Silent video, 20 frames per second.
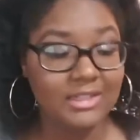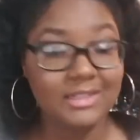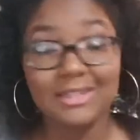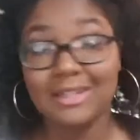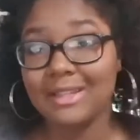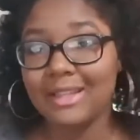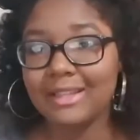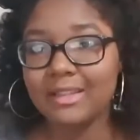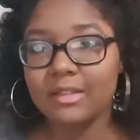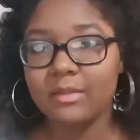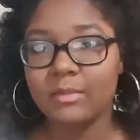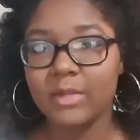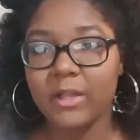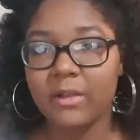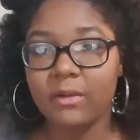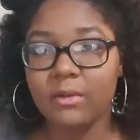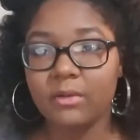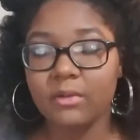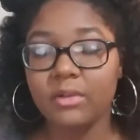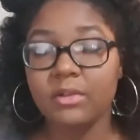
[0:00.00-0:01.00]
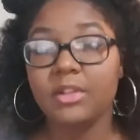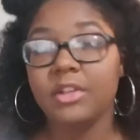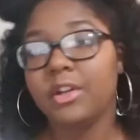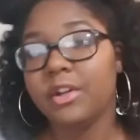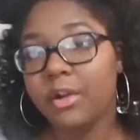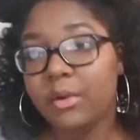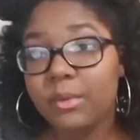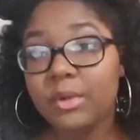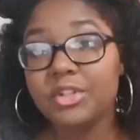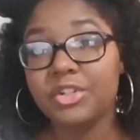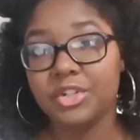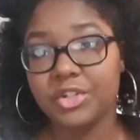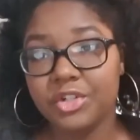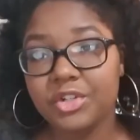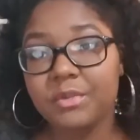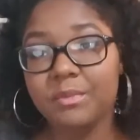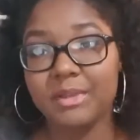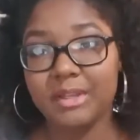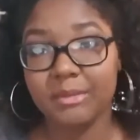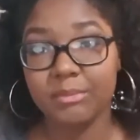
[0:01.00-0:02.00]
to let them know what you
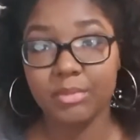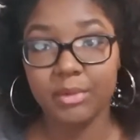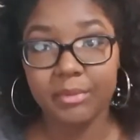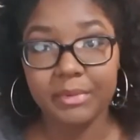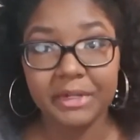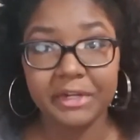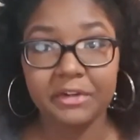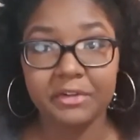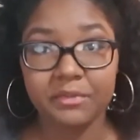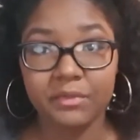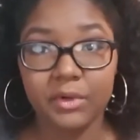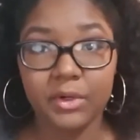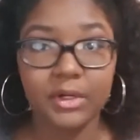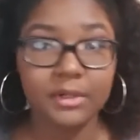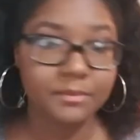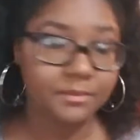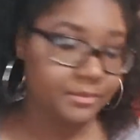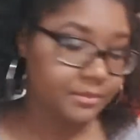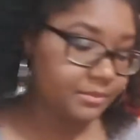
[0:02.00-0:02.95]
should be prepared for.